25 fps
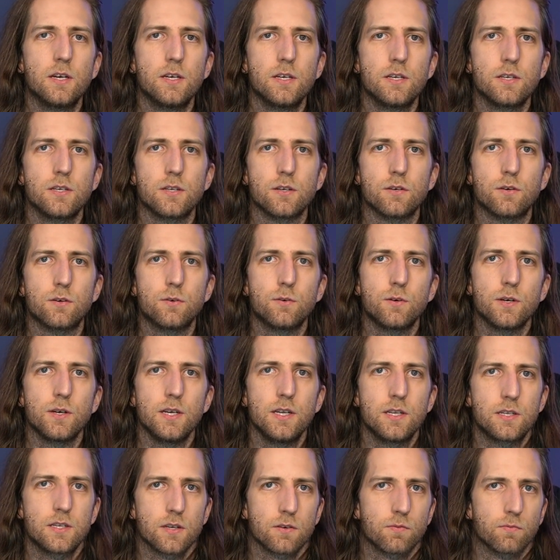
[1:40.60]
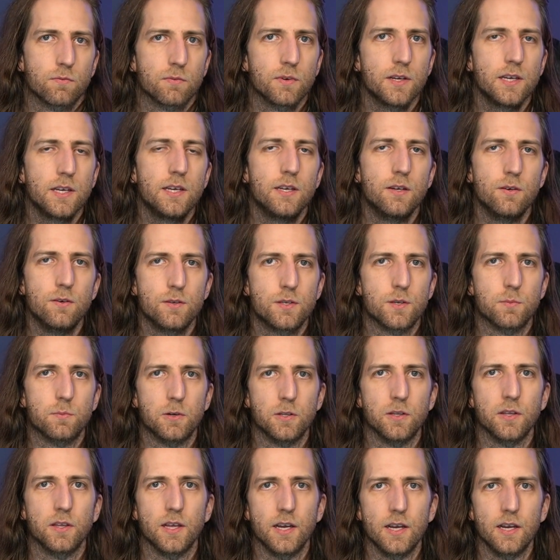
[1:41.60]
So it's a
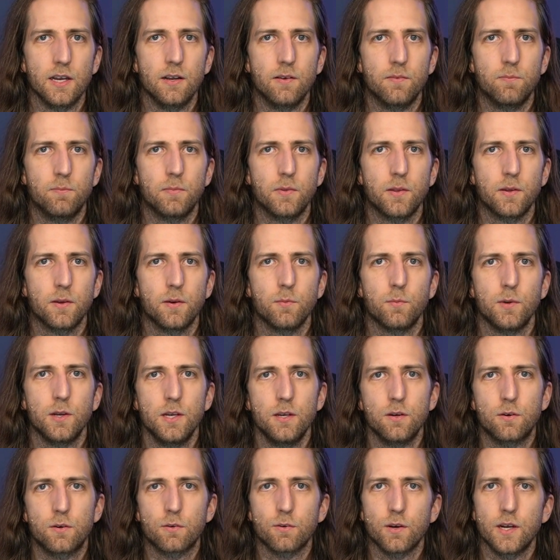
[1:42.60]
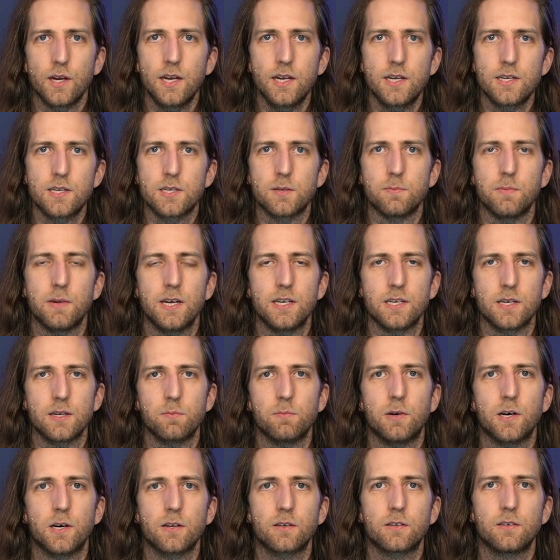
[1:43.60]
reusable thing. When you create a semantic
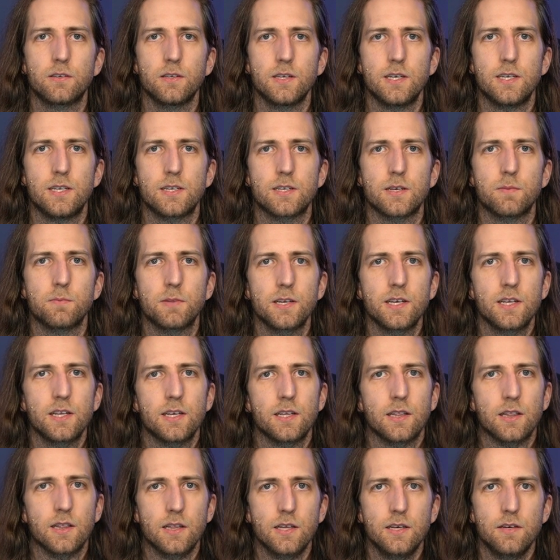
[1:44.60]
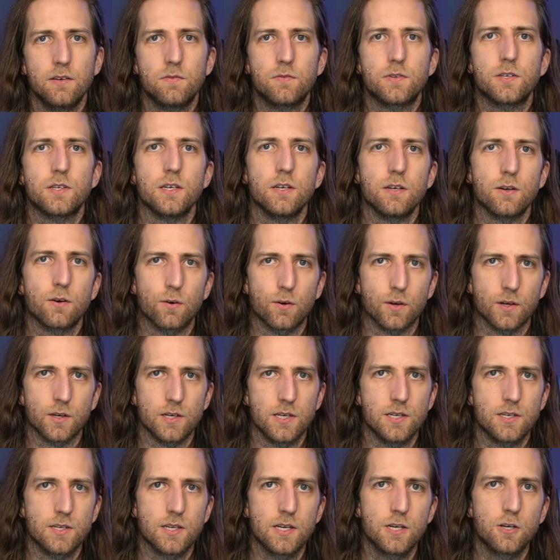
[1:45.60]
model, it's something that lives in your
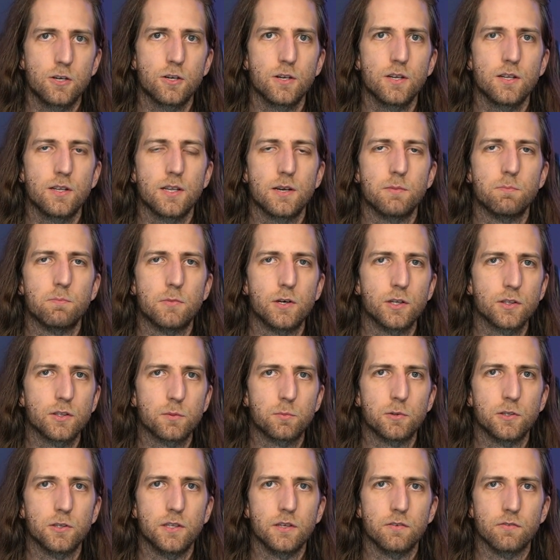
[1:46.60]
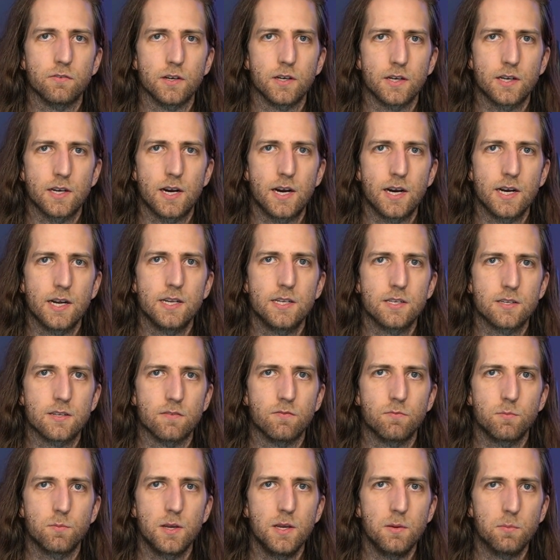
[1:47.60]
organization that multiple different kinds
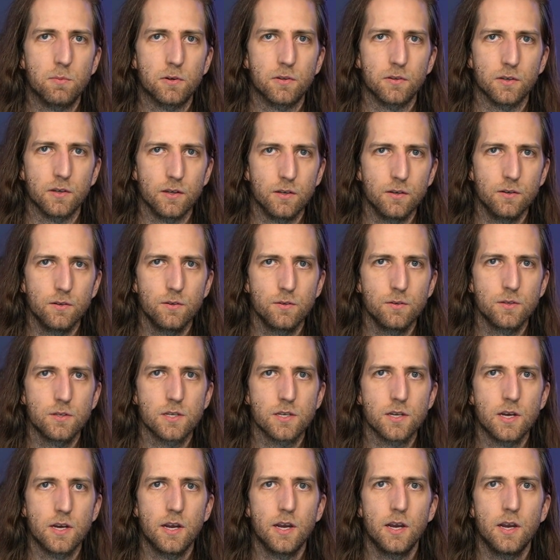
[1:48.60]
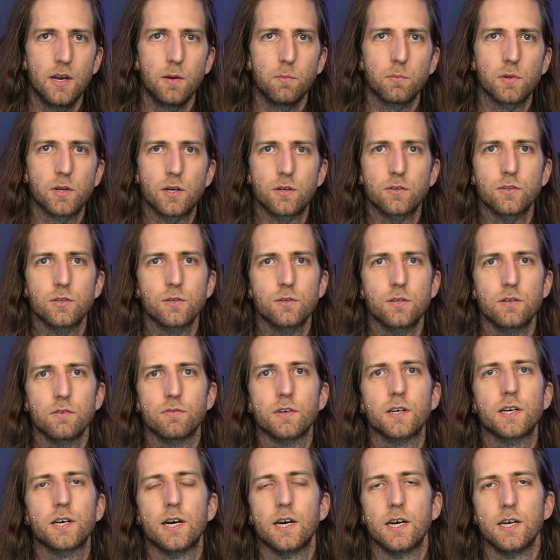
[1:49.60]
of people use, but also
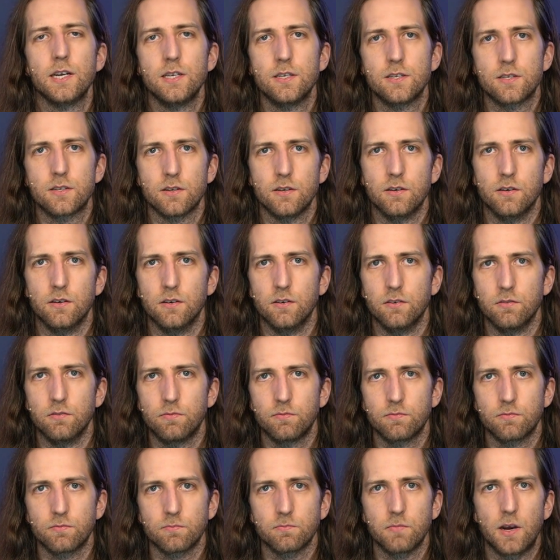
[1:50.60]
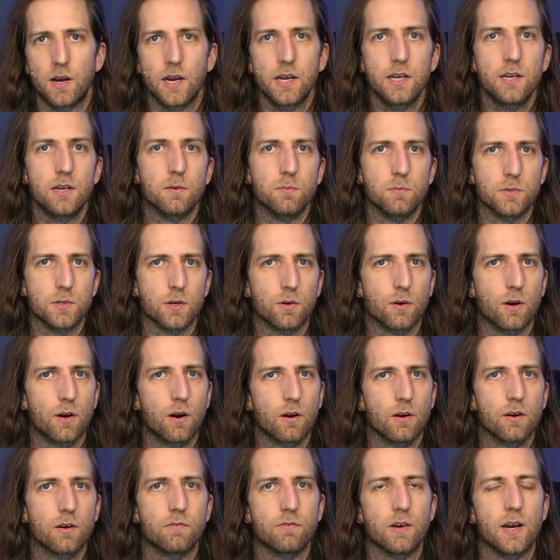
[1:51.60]
different kinds of items or
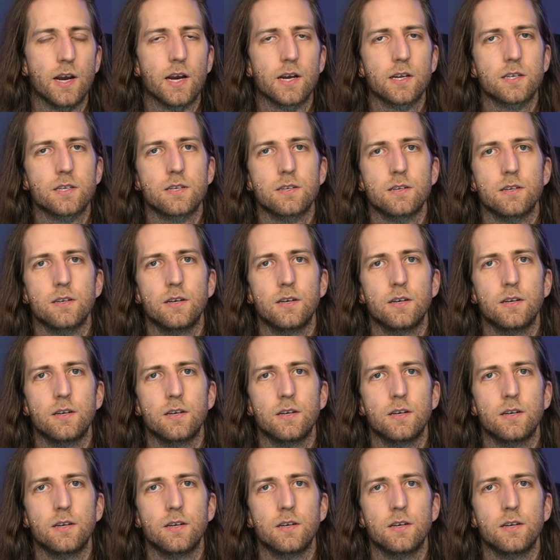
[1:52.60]
artifacts.